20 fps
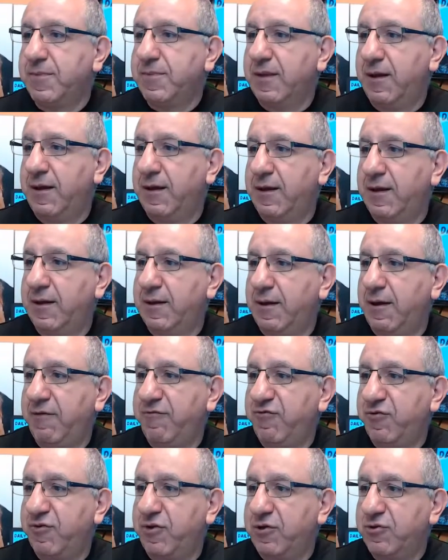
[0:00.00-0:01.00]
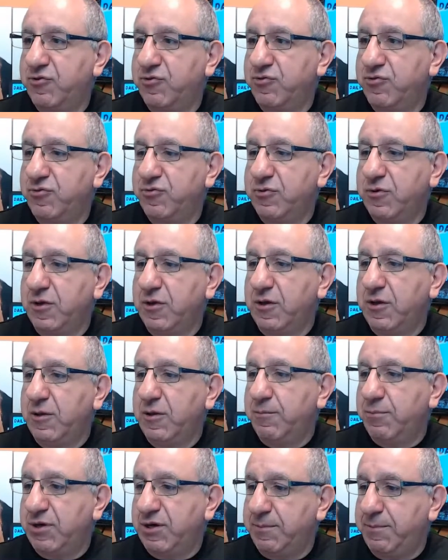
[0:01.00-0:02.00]
I forgot to
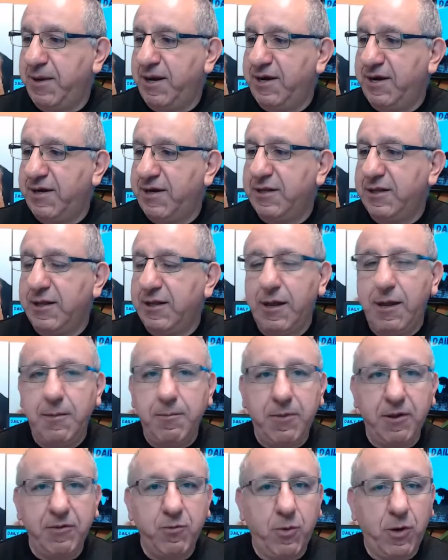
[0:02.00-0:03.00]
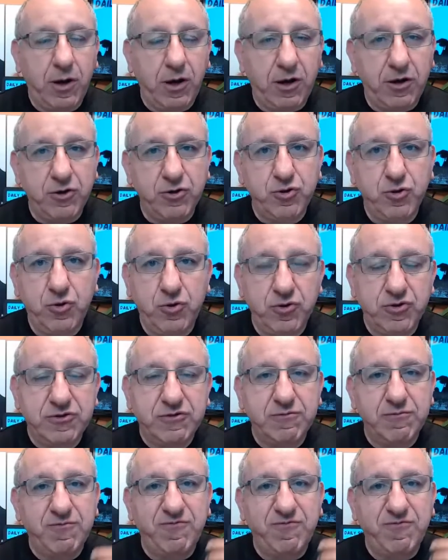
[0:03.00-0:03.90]
prepare it, but what are those?